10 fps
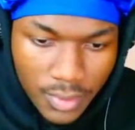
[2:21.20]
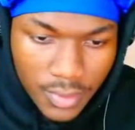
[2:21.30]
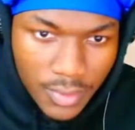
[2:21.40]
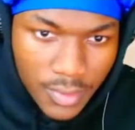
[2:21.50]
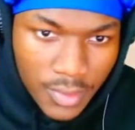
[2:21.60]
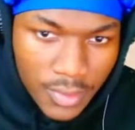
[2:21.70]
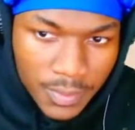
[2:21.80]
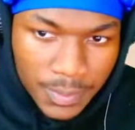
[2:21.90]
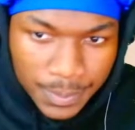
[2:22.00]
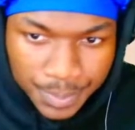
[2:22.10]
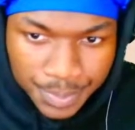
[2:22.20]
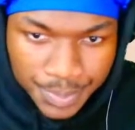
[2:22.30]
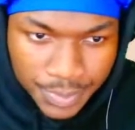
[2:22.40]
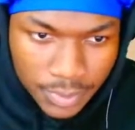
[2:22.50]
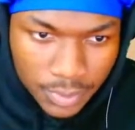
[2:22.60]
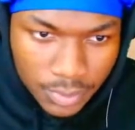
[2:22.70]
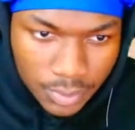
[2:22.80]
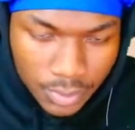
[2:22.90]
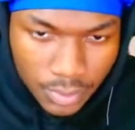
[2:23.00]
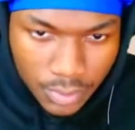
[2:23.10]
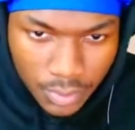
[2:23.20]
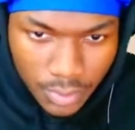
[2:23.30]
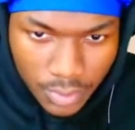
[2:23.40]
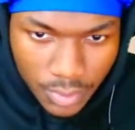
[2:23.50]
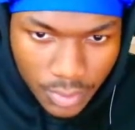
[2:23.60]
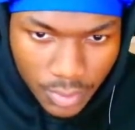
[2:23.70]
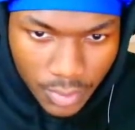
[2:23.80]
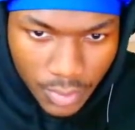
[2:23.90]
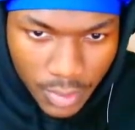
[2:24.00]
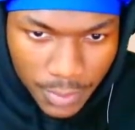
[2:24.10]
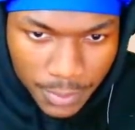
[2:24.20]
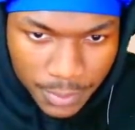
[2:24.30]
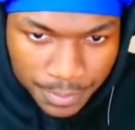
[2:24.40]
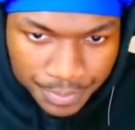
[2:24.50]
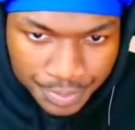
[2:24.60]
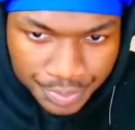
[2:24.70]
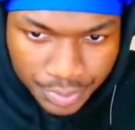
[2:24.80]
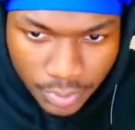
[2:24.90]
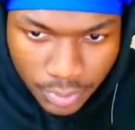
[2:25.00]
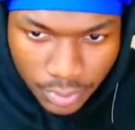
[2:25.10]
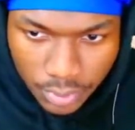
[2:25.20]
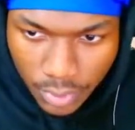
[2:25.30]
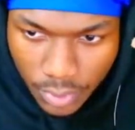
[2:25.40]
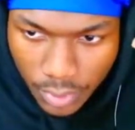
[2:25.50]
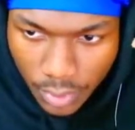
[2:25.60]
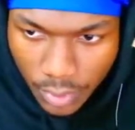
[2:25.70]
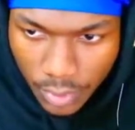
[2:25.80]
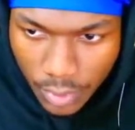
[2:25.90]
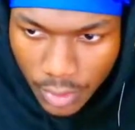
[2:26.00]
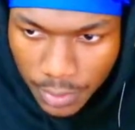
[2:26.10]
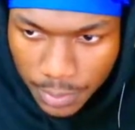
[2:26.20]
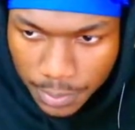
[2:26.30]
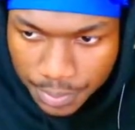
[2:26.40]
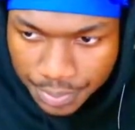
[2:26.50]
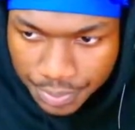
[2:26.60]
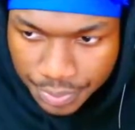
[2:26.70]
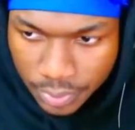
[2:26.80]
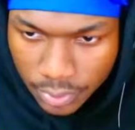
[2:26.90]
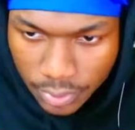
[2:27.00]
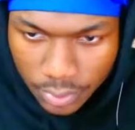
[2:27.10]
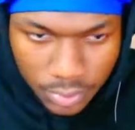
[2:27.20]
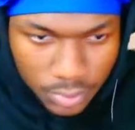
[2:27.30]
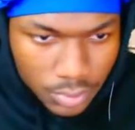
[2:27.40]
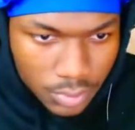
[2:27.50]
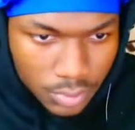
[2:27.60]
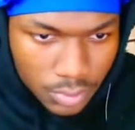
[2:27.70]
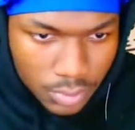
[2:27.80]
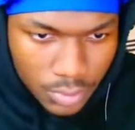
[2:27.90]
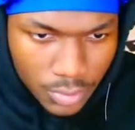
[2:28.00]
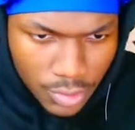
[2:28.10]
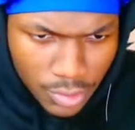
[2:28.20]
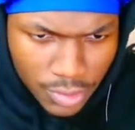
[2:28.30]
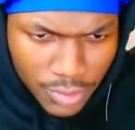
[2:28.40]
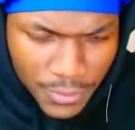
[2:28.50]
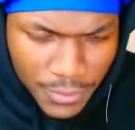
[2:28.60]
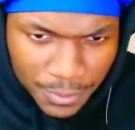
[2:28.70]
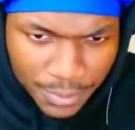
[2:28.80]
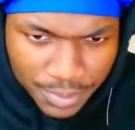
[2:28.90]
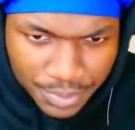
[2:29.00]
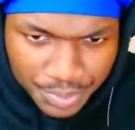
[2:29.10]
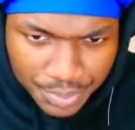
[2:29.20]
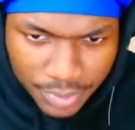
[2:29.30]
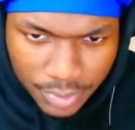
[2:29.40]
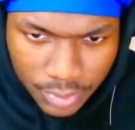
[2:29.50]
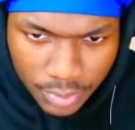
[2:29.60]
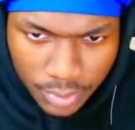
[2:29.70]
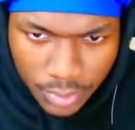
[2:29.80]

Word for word: he made Davis have to step out. Collin did a good job of backstepping and knocking it in. Caldwell Pope lost it. Ooh. He's able to work it back into